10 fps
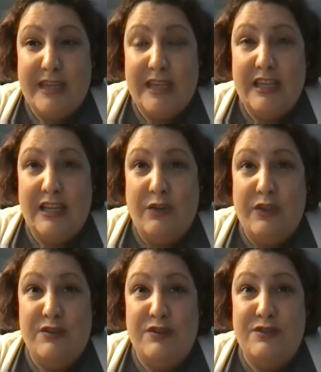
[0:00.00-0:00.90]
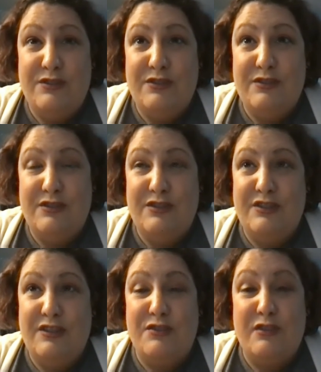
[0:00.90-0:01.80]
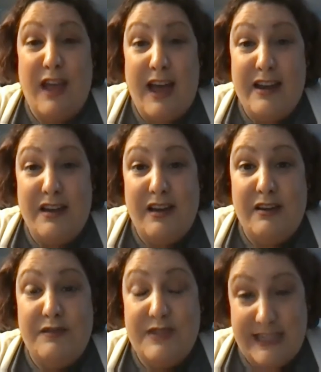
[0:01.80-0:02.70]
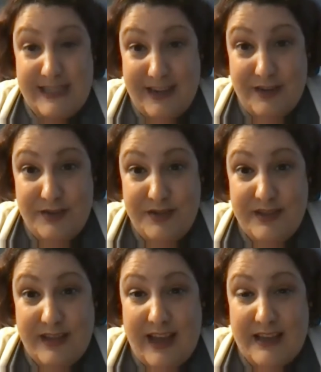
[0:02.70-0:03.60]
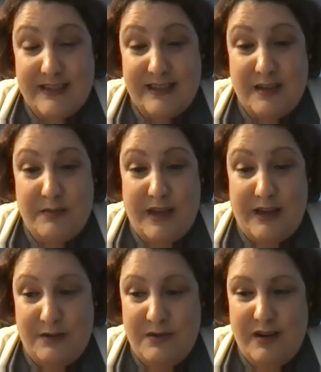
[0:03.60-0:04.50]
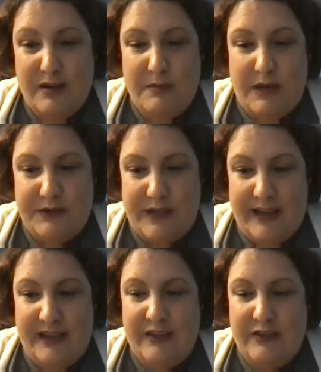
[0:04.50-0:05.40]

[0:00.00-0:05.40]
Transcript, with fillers: you know, there's there's a lot of details that hasn't come out about that.